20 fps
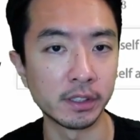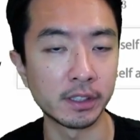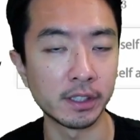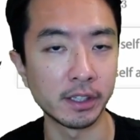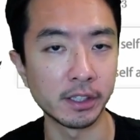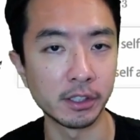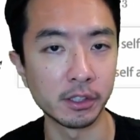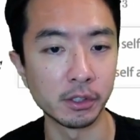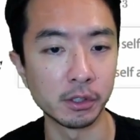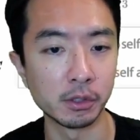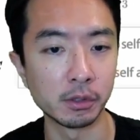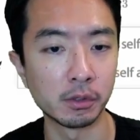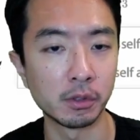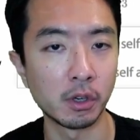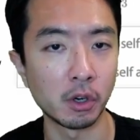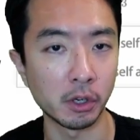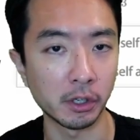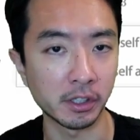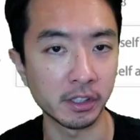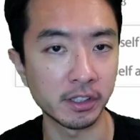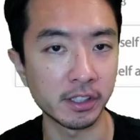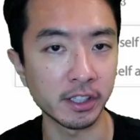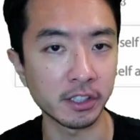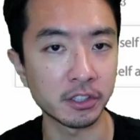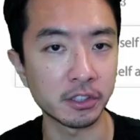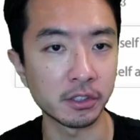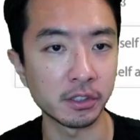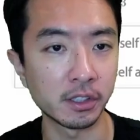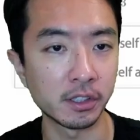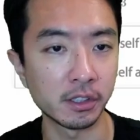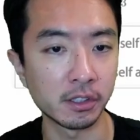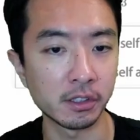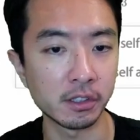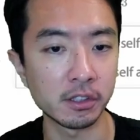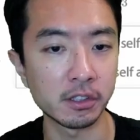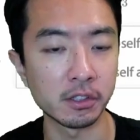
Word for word: DINO architecture here.